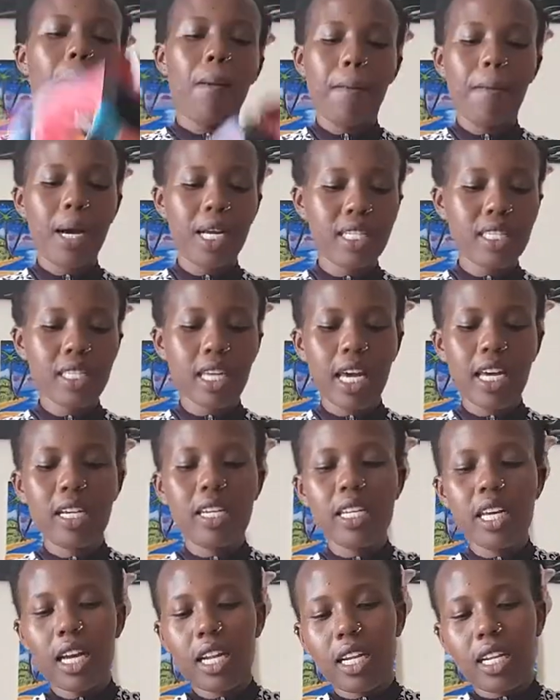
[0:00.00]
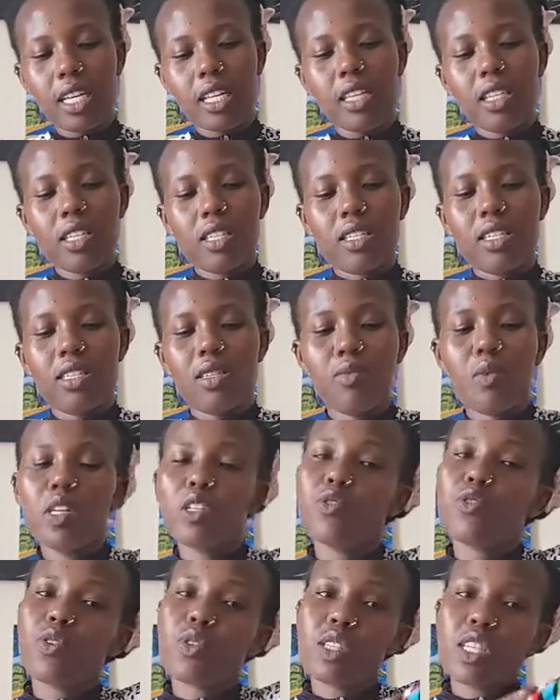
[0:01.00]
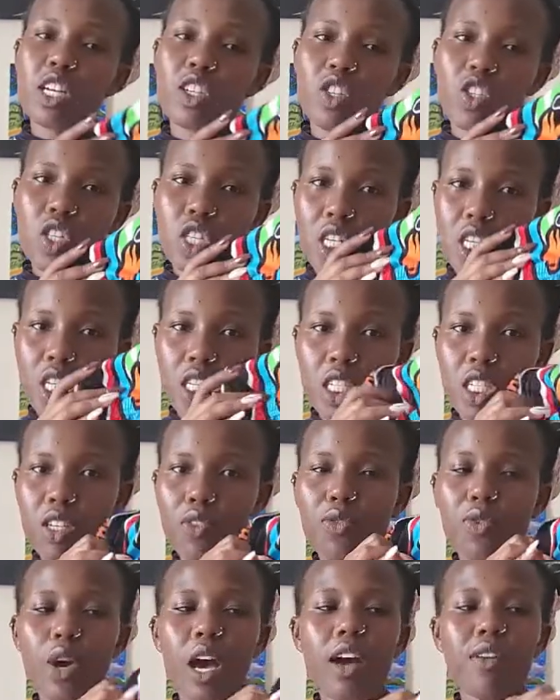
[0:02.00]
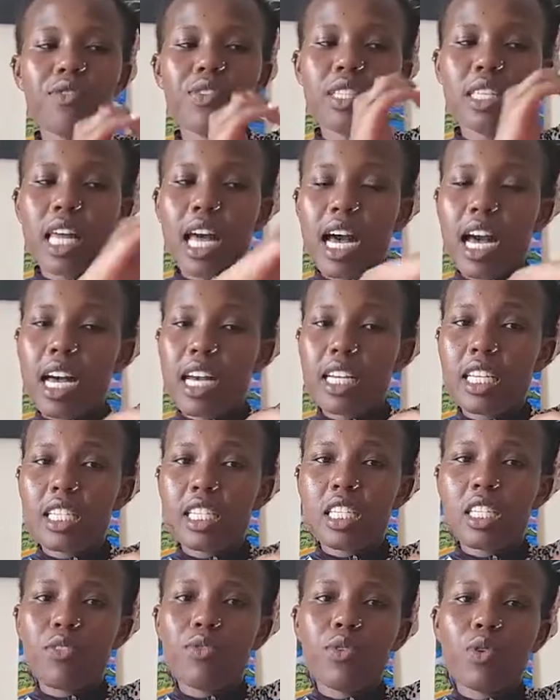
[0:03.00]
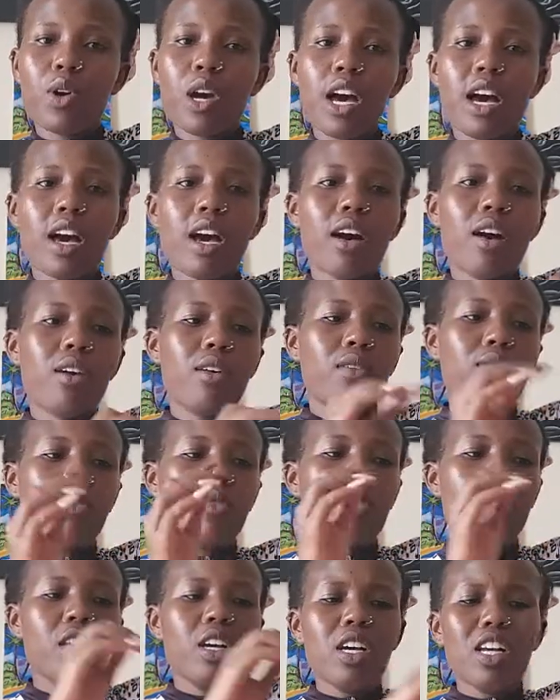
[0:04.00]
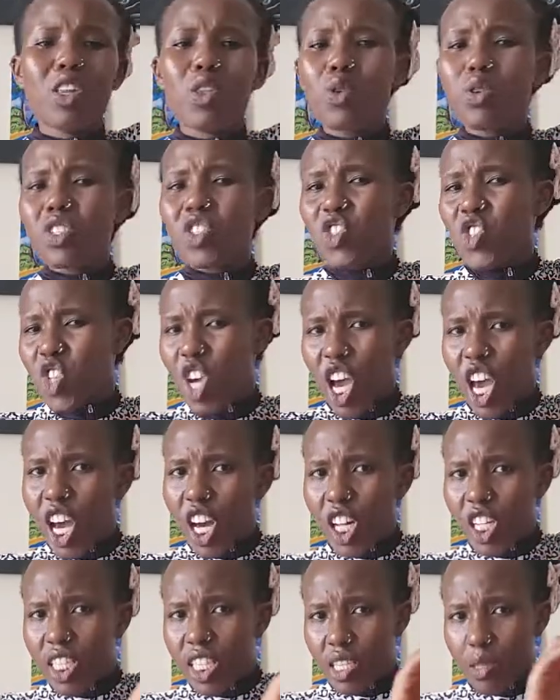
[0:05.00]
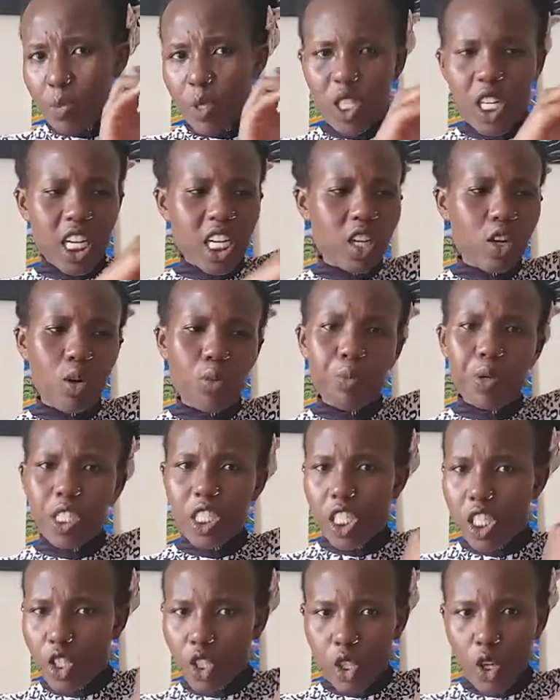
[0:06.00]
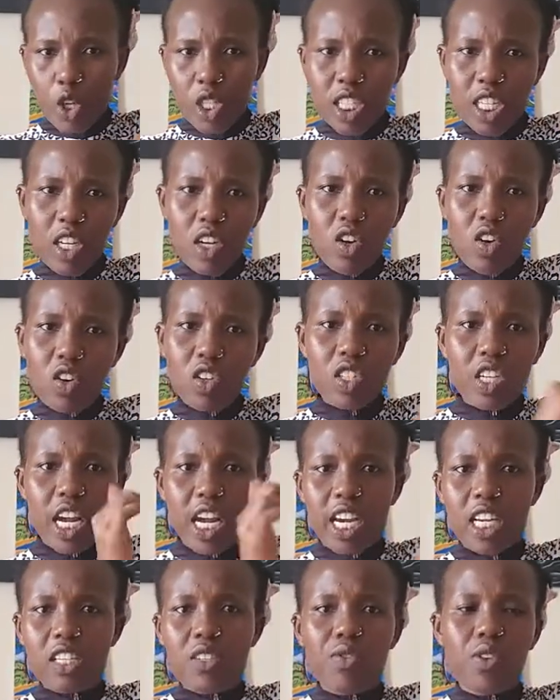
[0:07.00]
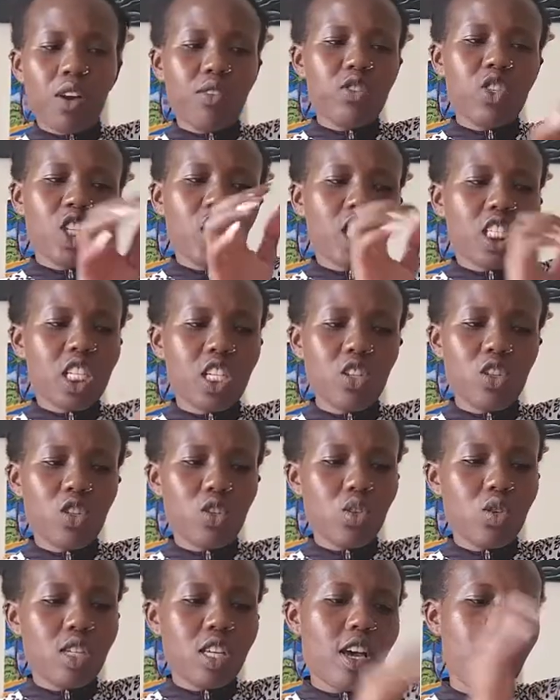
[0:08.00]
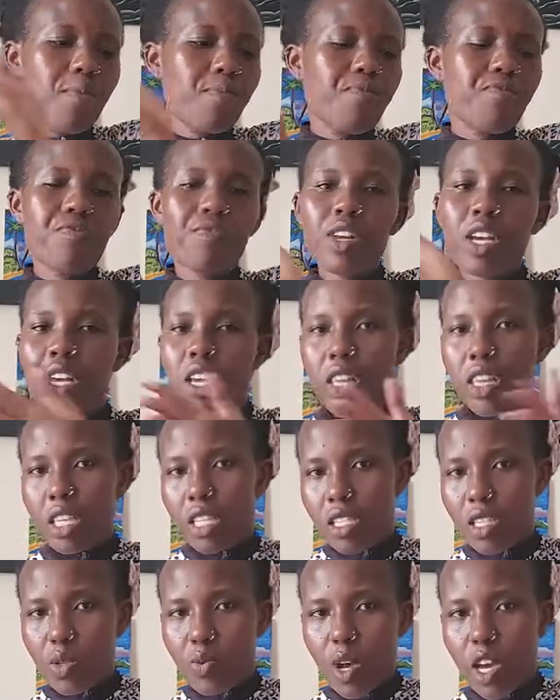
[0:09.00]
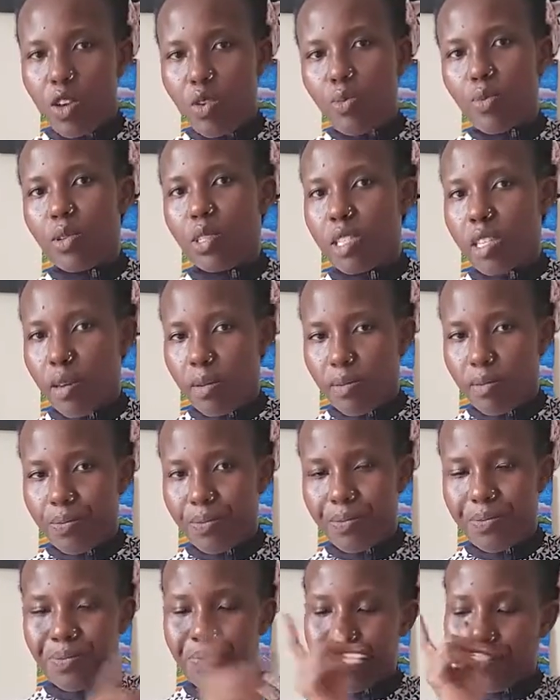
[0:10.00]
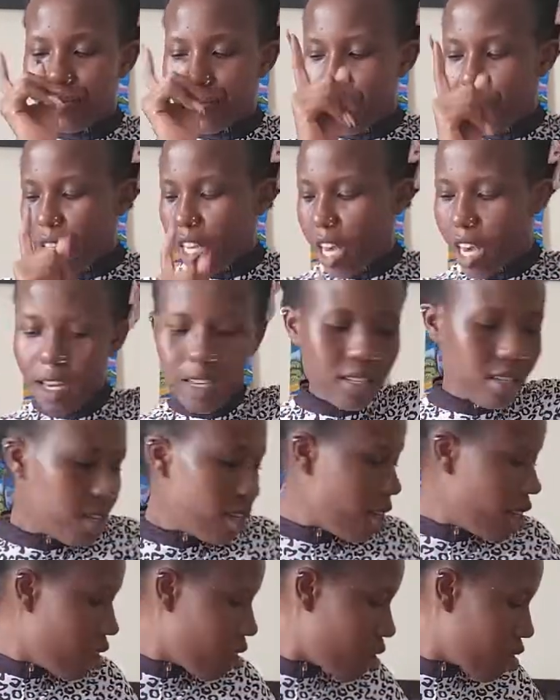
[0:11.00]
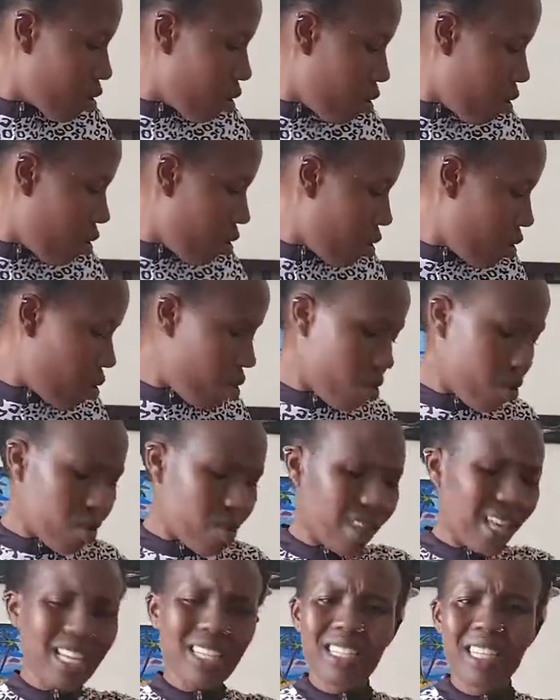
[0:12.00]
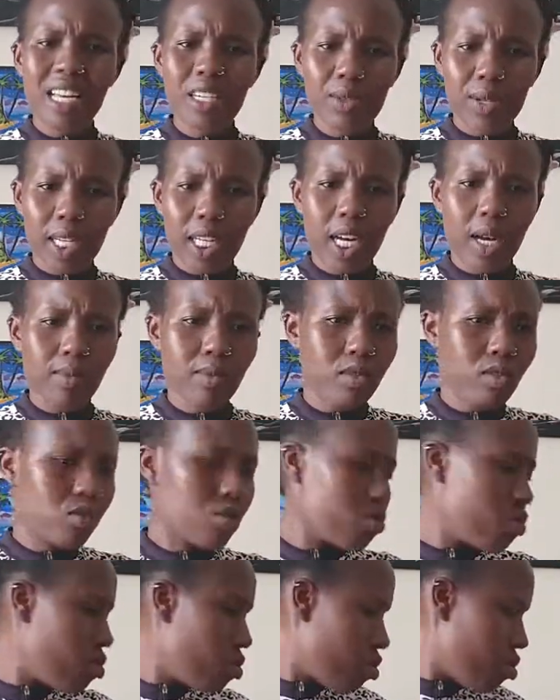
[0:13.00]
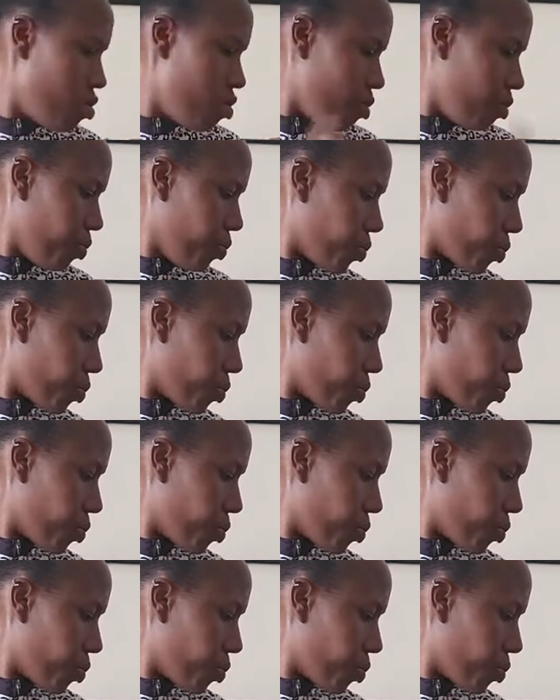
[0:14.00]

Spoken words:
But ideally, this is meant for such things. If you have snacks, if you have those gels, especially in competitions and long rides, if you have gels and you use them, this is where you put them. Yeah? So that's that when it comes to